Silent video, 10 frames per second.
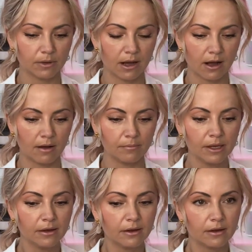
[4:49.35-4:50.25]
Um,
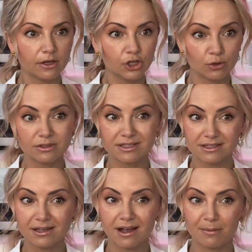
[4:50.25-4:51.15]
you'll
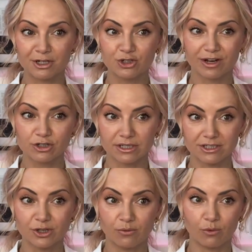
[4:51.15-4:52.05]
see how much you actually
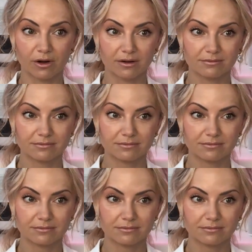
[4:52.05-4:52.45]
don't work